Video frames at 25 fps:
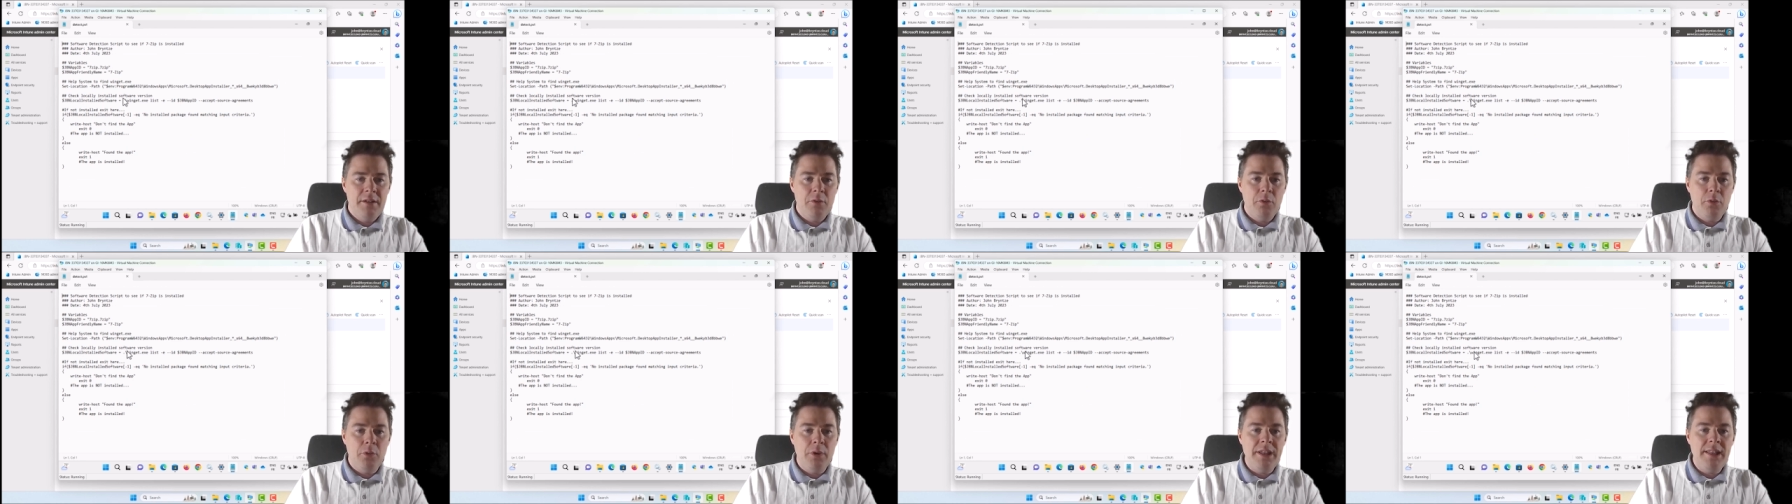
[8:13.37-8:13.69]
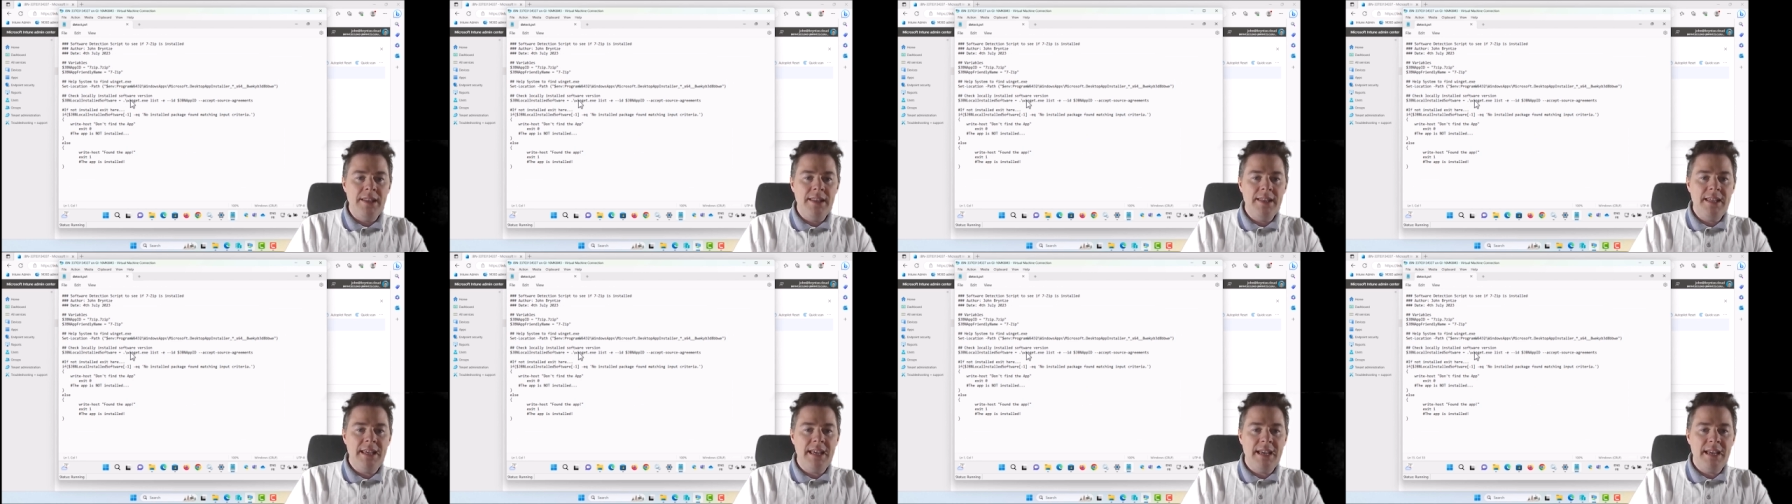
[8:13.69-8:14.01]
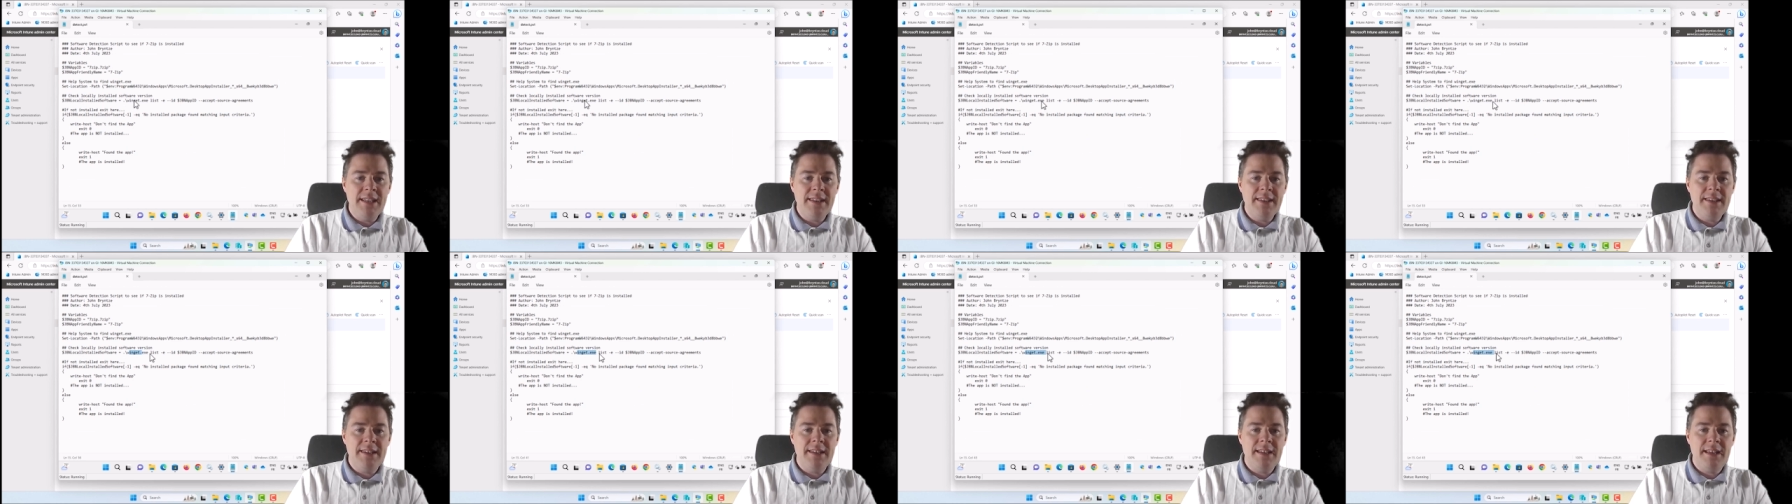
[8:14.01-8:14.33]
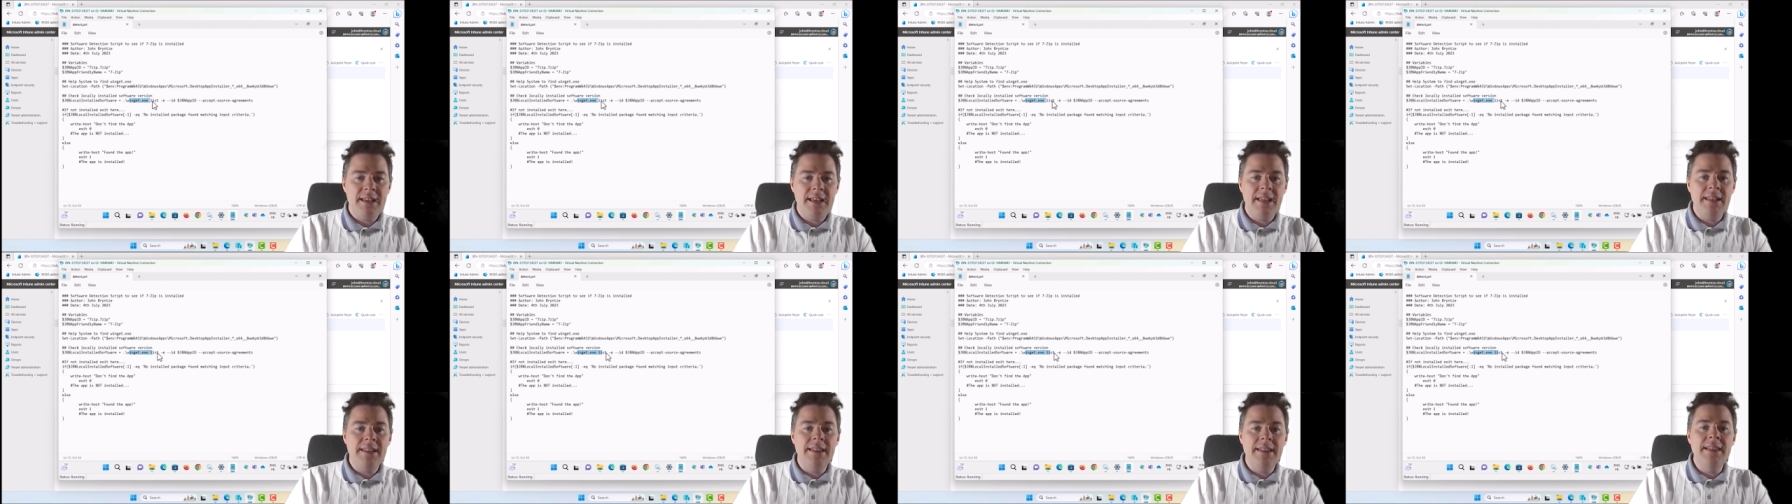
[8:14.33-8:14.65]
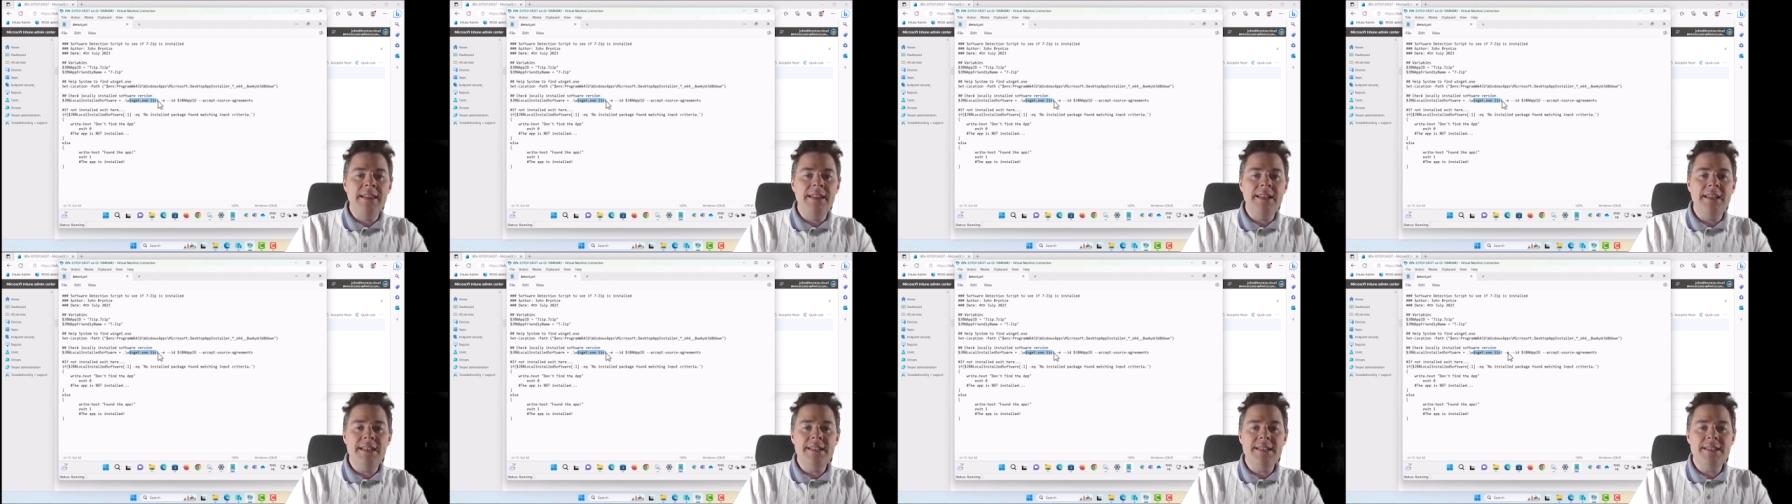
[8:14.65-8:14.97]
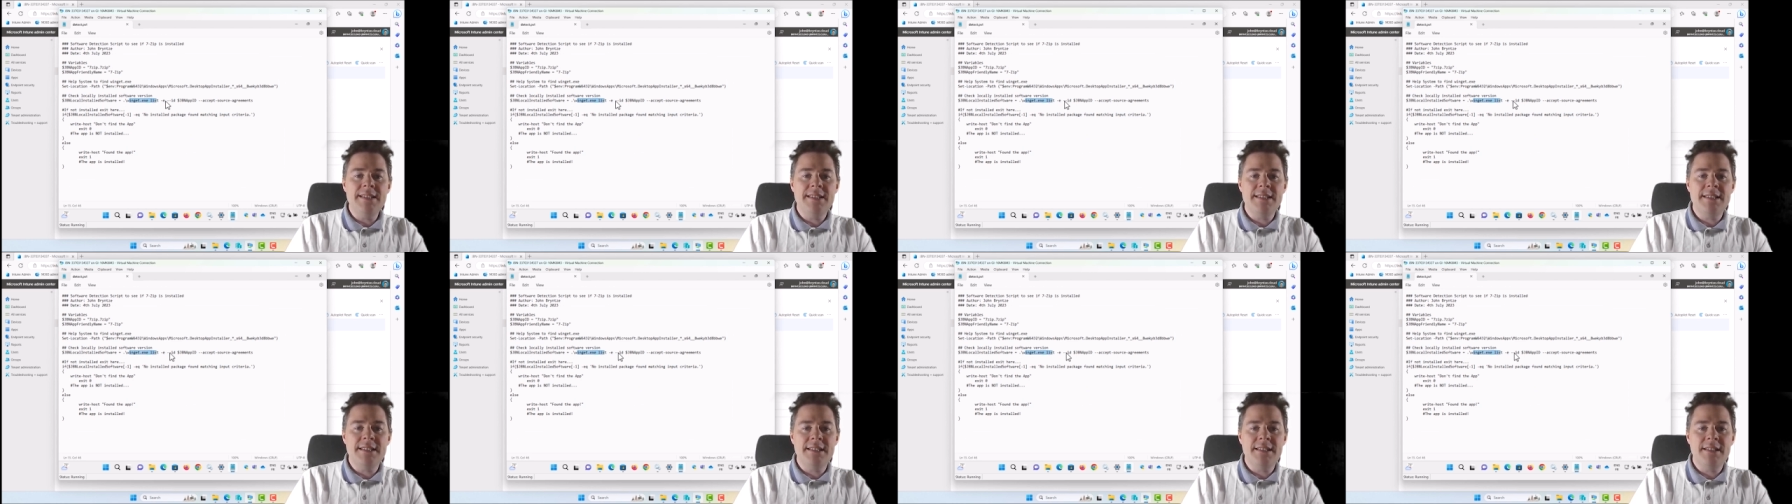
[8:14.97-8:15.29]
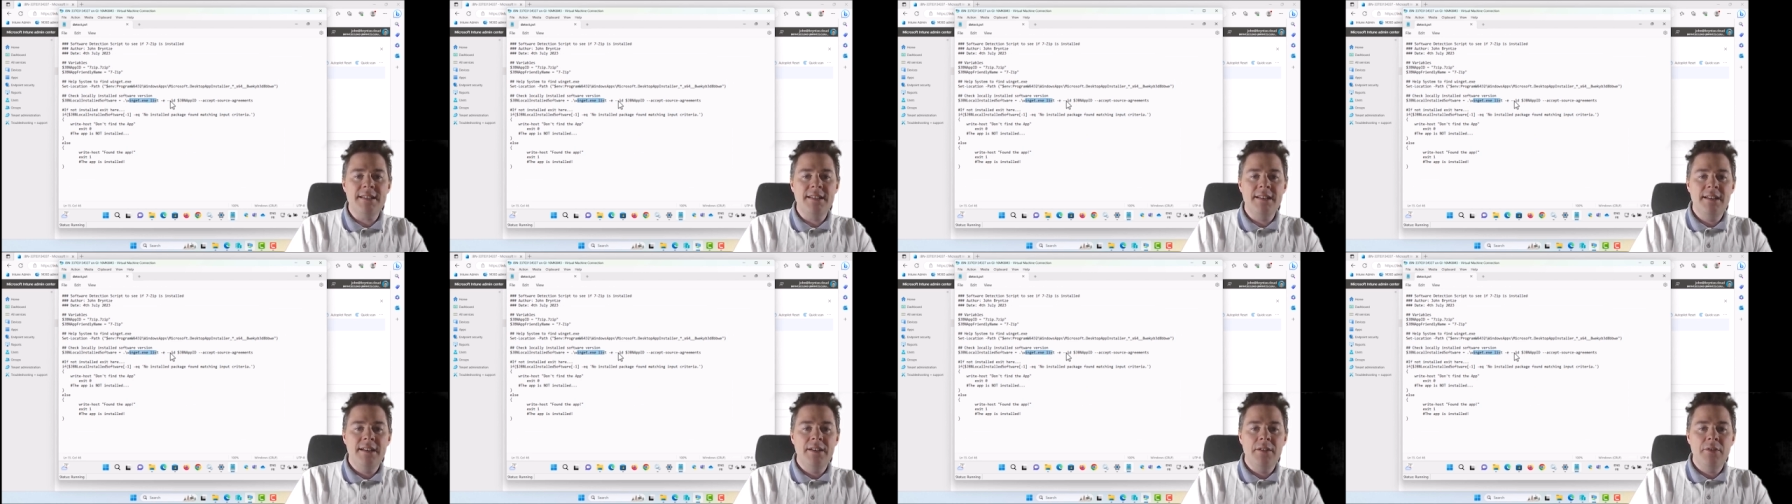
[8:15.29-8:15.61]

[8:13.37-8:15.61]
Winget and list